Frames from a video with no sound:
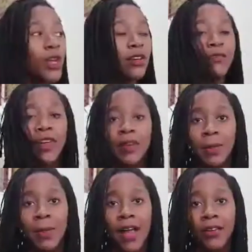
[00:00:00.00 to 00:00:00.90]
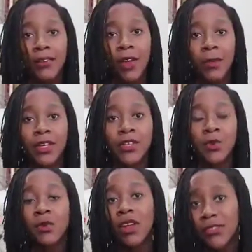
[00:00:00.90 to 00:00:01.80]
we are very proud of her because
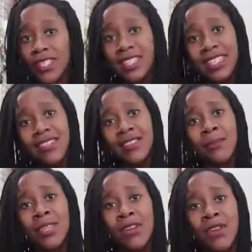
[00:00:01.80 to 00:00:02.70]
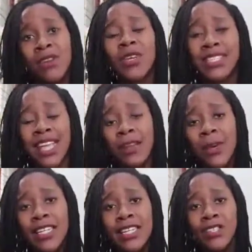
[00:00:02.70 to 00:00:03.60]
when one of us achieves something great, we
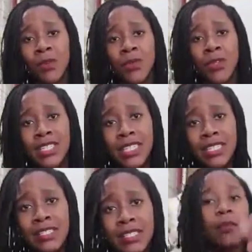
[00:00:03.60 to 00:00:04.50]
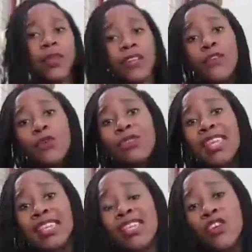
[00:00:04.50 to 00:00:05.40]
celebrate as communities. But if you
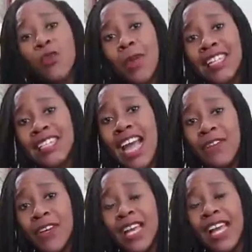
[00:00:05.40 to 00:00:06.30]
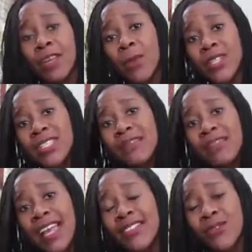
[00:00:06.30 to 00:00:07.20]
think that you've painted Africa in a positive
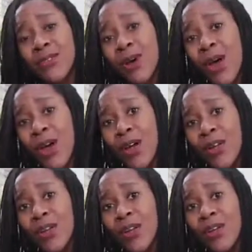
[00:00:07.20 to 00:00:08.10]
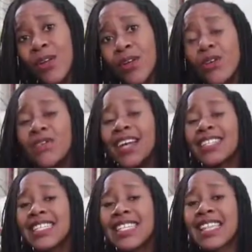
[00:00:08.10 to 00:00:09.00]
light through her, you've
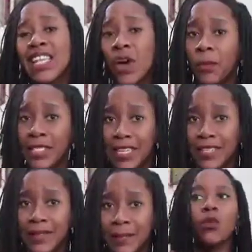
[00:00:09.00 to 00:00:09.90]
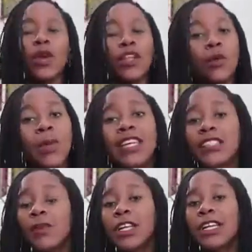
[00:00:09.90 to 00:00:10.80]
actually done the opposite. When you make
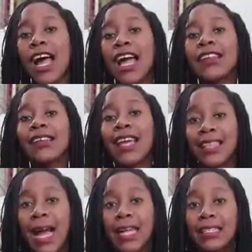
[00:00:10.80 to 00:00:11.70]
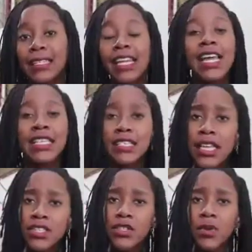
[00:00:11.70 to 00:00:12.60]
someone an idol like that, it
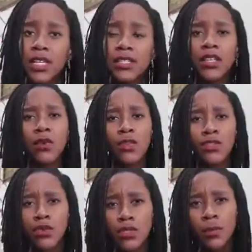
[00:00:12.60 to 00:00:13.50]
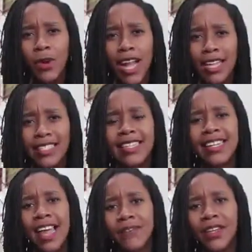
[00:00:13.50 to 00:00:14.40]
says to us that you are so surprised that
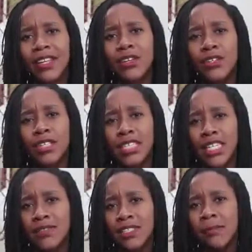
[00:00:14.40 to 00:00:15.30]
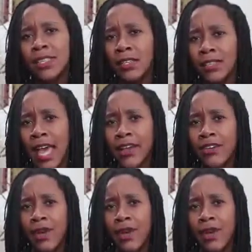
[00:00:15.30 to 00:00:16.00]
an African could achieve something that